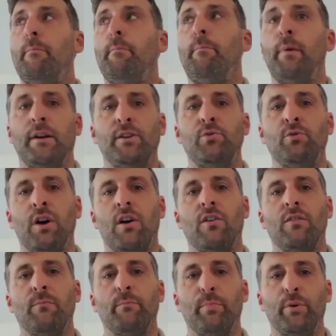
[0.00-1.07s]
But you
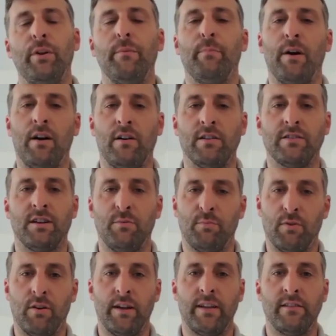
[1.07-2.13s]
can't put it past
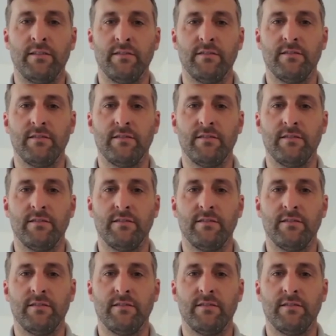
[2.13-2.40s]
O'Brien